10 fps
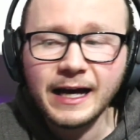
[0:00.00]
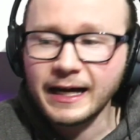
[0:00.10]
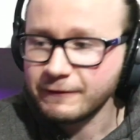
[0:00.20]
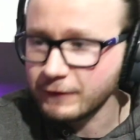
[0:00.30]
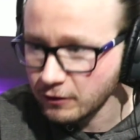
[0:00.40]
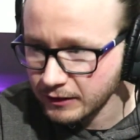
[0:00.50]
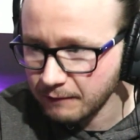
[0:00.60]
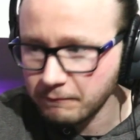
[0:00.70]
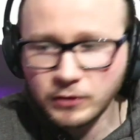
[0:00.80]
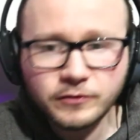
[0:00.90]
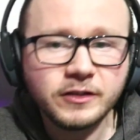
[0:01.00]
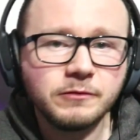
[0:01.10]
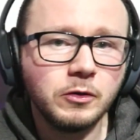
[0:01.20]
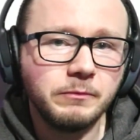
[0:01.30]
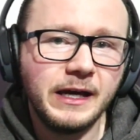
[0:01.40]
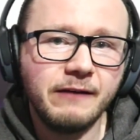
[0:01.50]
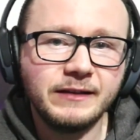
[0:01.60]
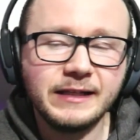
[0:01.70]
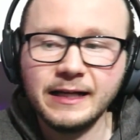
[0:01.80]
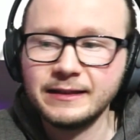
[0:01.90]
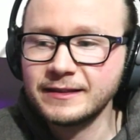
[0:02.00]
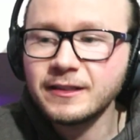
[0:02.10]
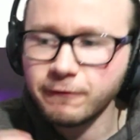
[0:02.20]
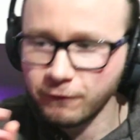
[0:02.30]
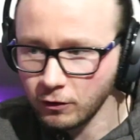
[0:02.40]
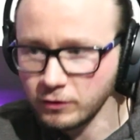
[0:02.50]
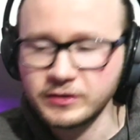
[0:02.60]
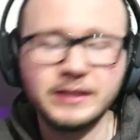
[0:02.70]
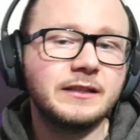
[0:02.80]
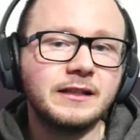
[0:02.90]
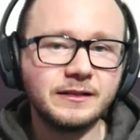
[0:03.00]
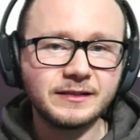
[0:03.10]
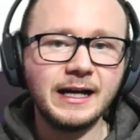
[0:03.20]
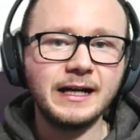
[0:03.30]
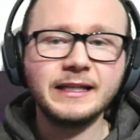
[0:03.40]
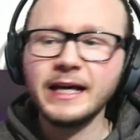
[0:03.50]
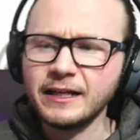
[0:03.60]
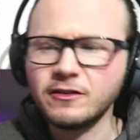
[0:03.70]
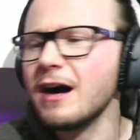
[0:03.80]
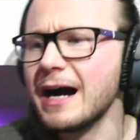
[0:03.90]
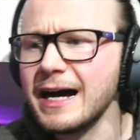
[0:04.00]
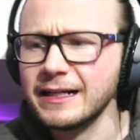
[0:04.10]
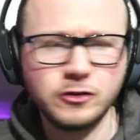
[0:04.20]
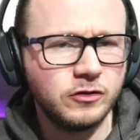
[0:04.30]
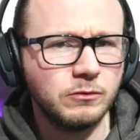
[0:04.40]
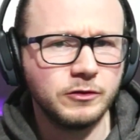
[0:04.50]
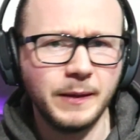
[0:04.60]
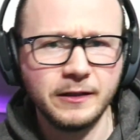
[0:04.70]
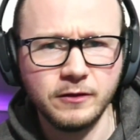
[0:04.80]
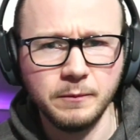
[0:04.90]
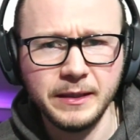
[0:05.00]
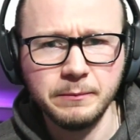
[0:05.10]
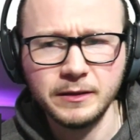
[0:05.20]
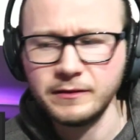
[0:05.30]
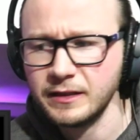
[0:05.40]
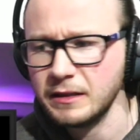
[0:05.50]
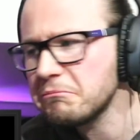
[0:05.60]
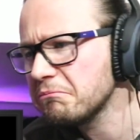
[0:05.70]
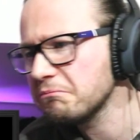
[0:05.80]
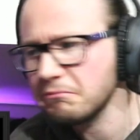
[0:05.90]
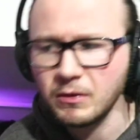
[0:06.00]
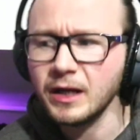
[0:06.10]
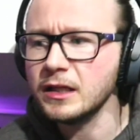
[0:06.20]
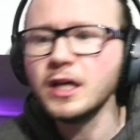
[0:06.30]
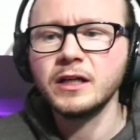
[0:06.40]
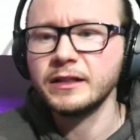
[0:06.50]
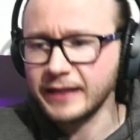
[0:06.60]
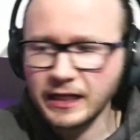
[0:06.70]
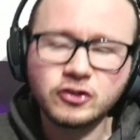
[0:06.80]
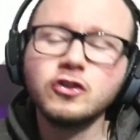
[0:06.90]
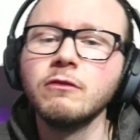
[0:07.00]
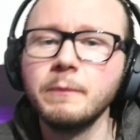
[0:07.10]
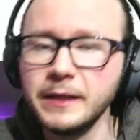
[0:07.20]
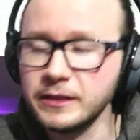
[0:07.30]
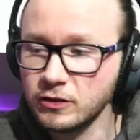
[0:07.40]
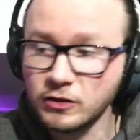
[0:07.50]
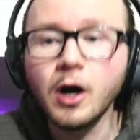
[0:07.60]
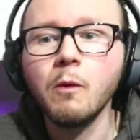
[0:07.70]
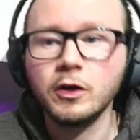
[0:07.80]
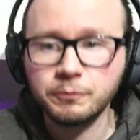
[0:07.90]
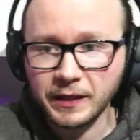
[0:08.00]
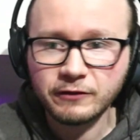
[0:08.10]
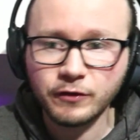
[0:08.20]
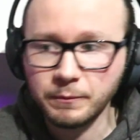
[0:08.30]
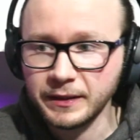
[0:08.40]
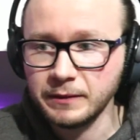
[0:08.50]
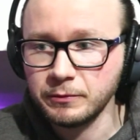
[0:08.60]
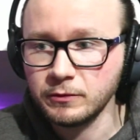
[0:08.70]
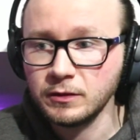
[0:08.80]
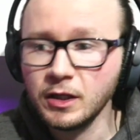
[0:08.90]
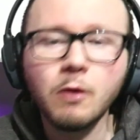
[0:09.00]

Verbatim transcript: And if you look at Monty's mum there at the end, she's forcing aside. It's not hard choosing what's best for your people, is it? Mm, well, that's your opinion on what's best for the people.